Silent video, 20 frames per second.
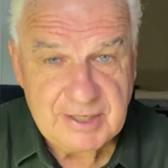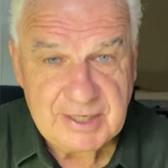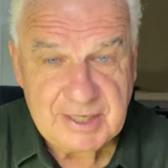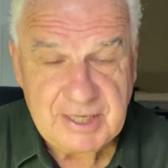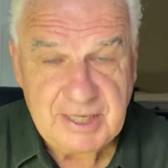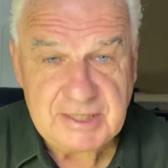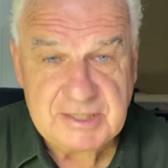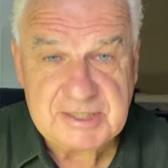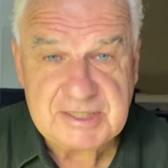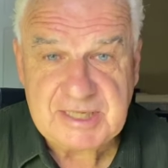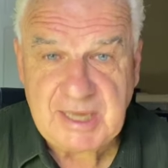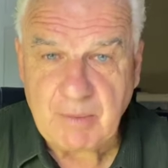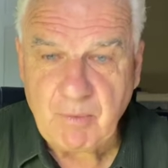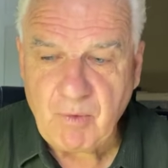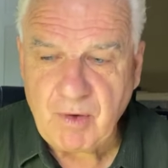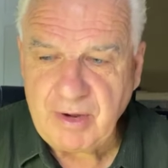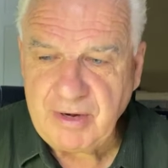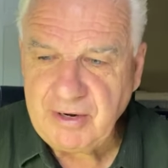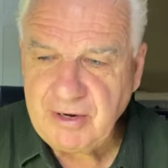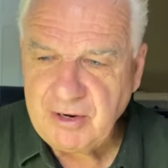Can
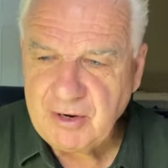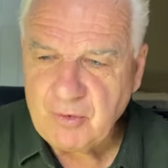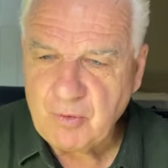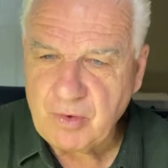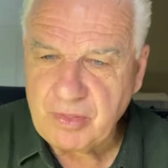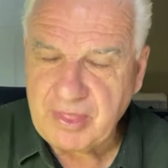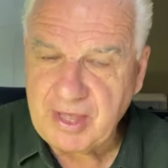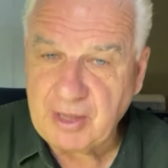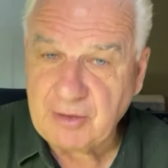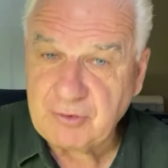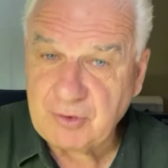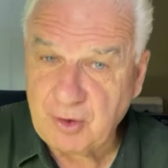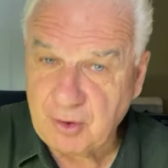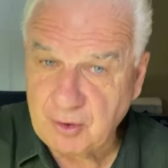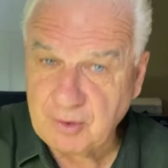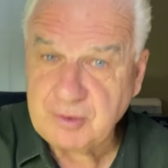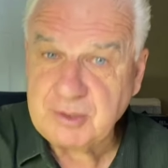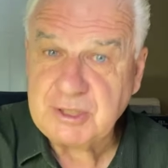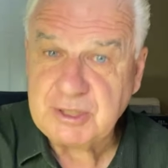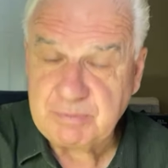someone without the
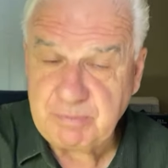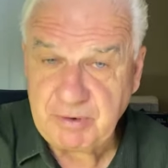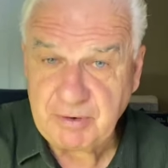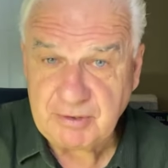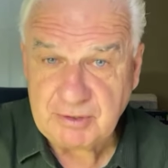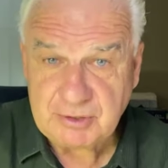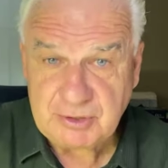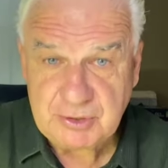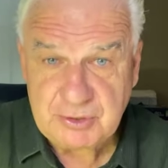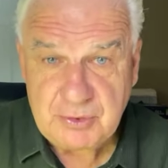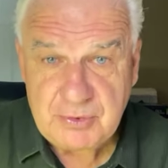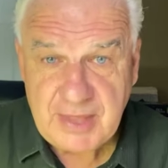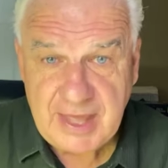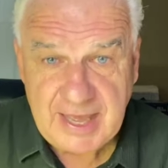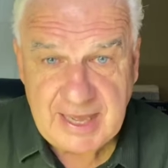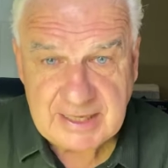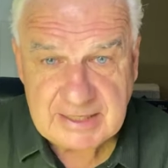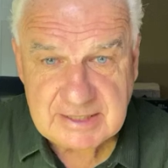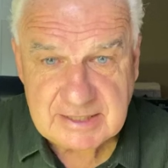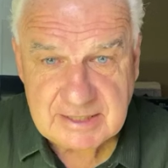Holy Spirit do
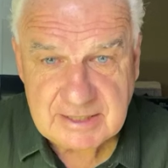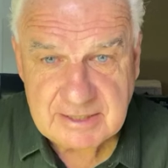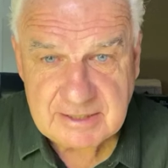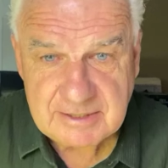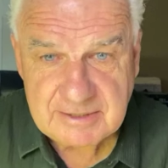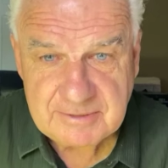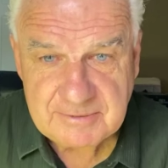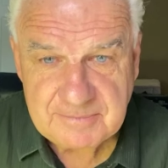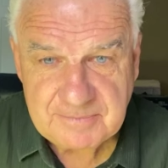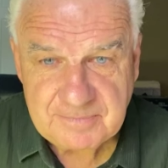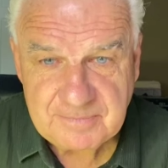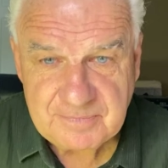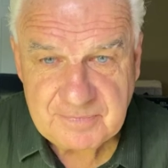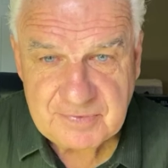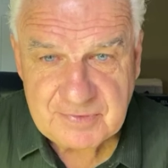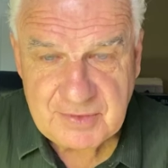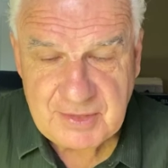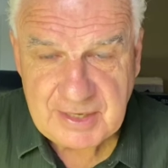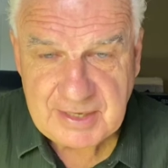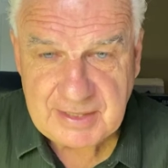that?
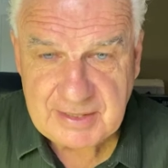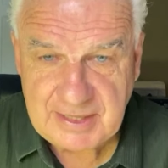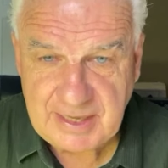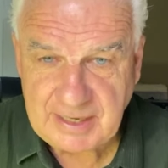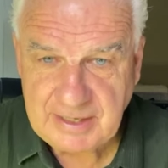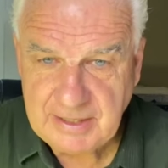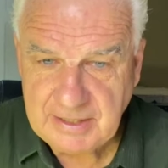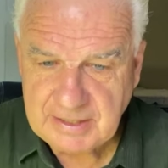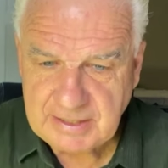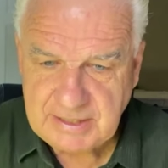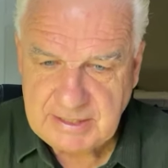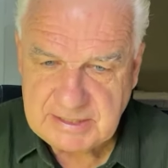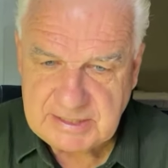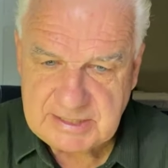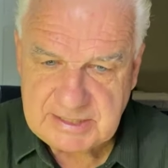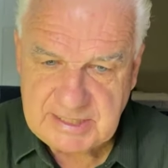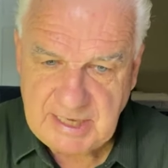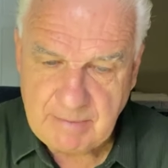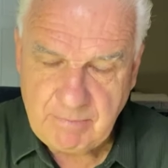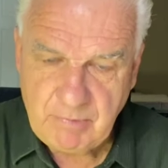Think of that. Can
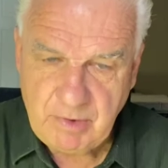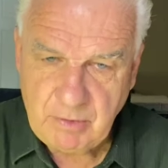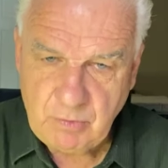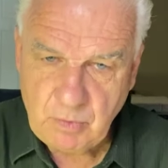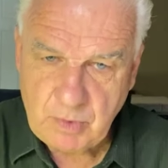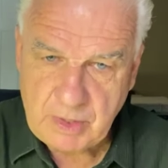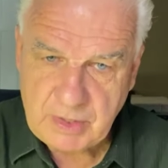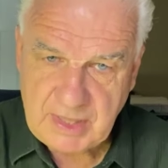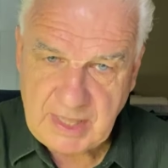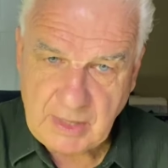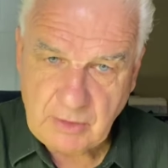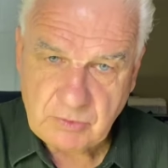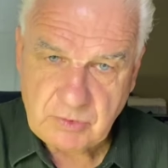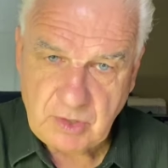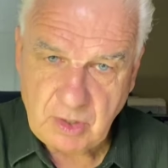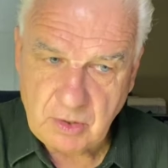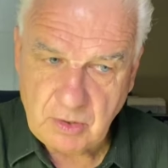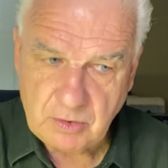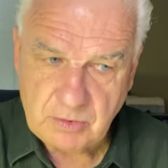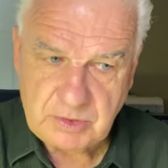someone without
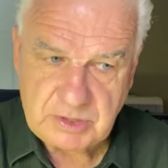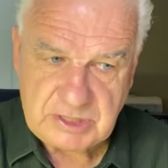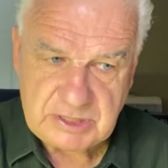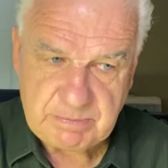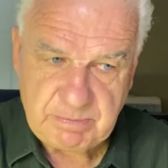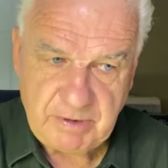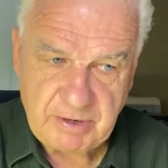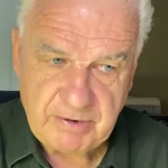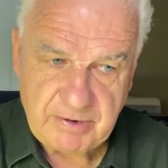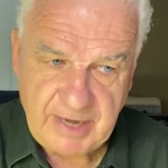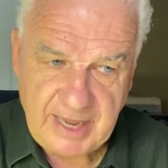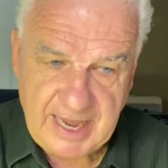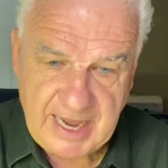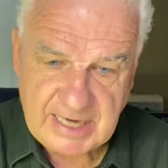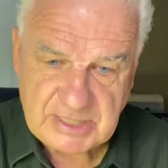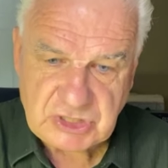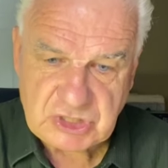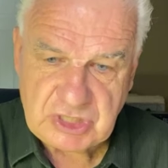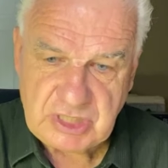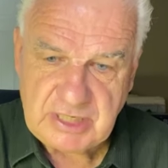the Holy Spirit
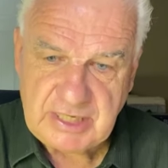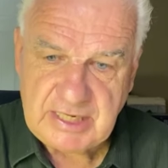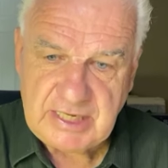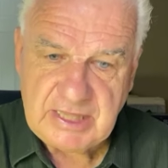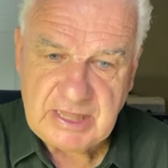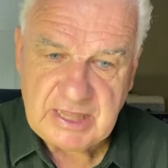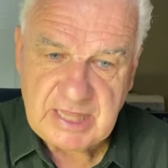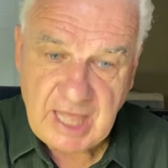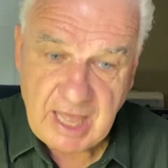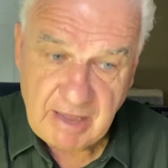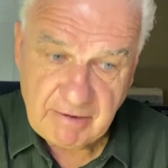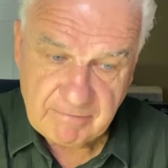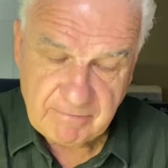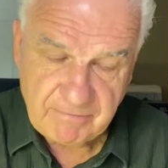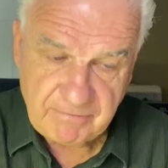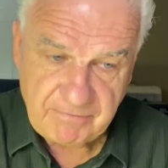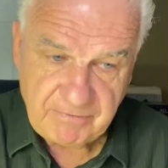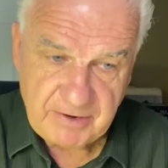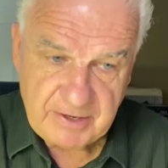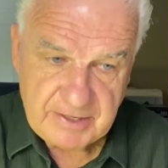actually
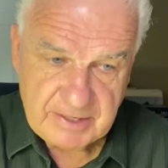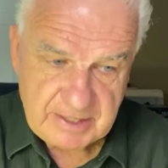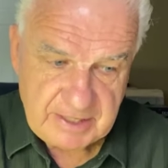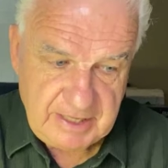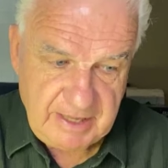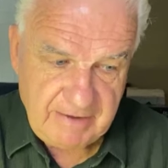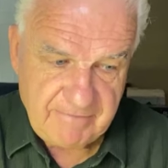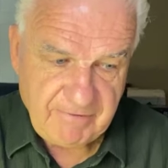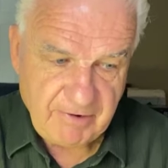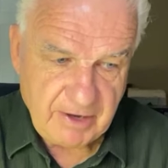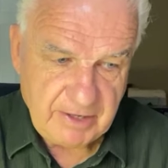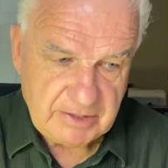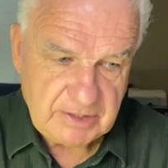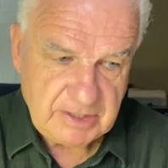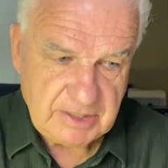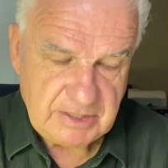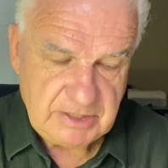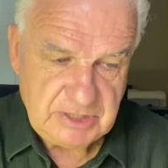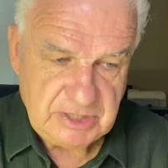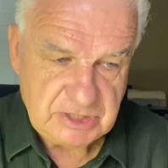love, give
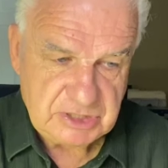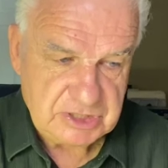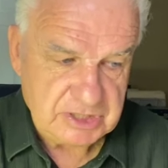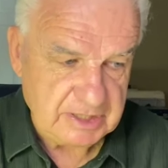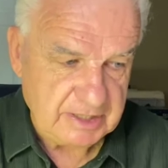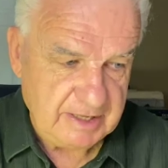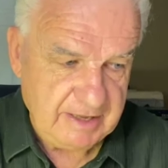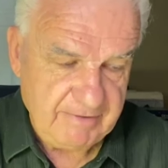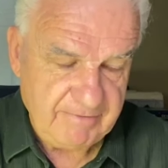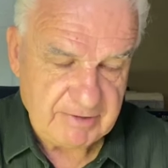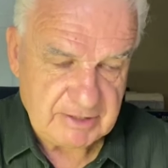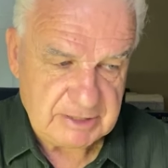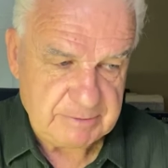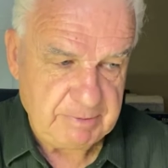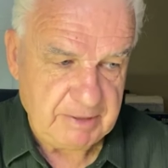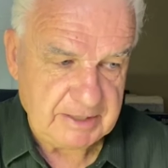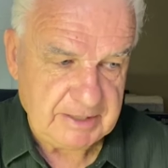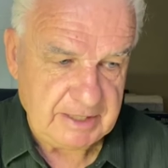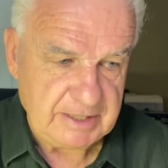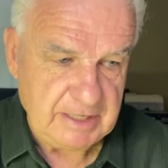unconditionally, give
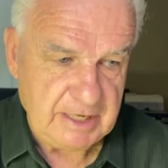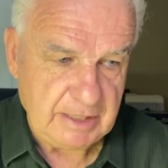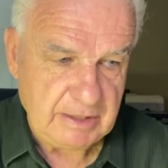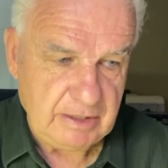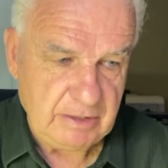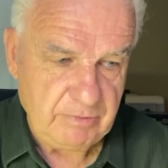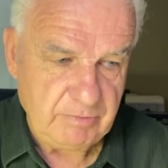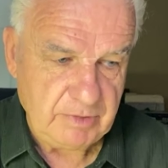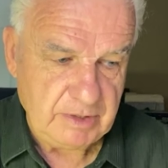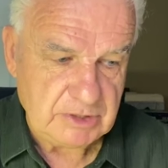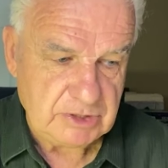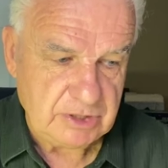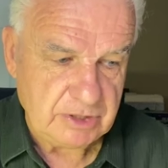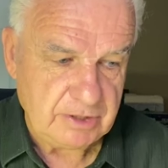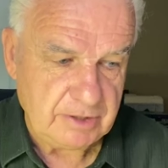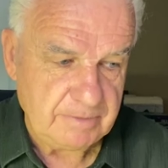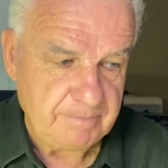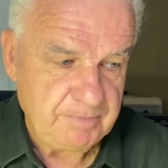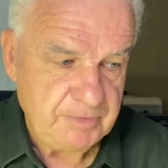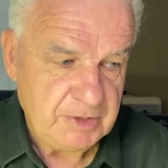expecting nothing in
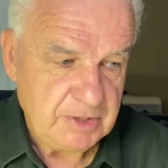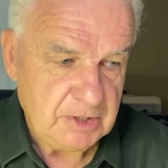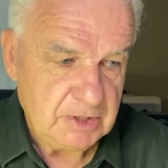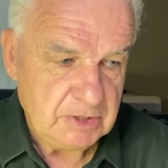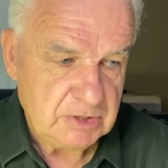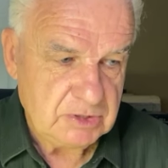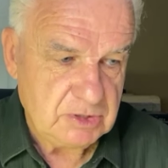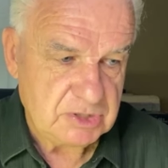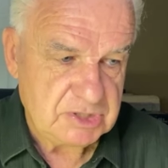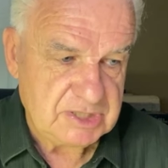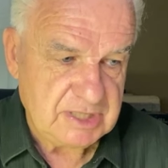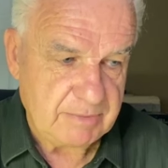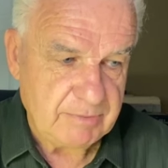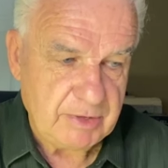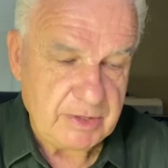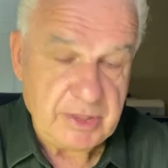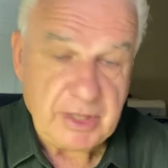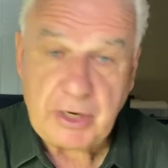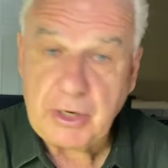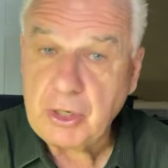return to
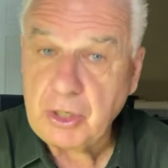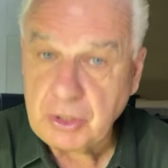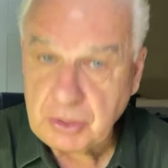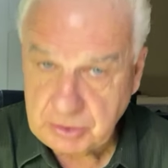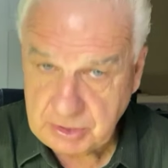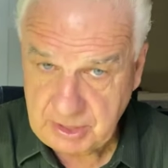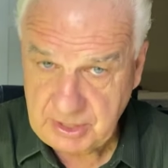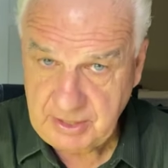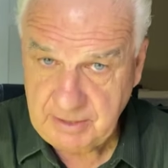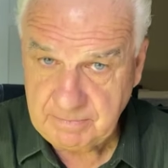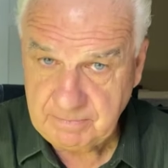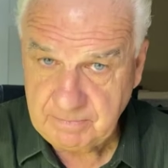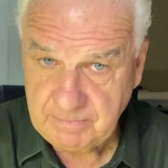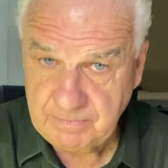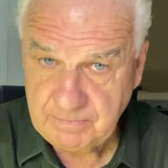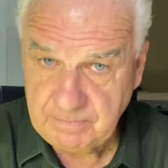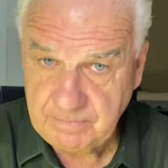someone that hurt them?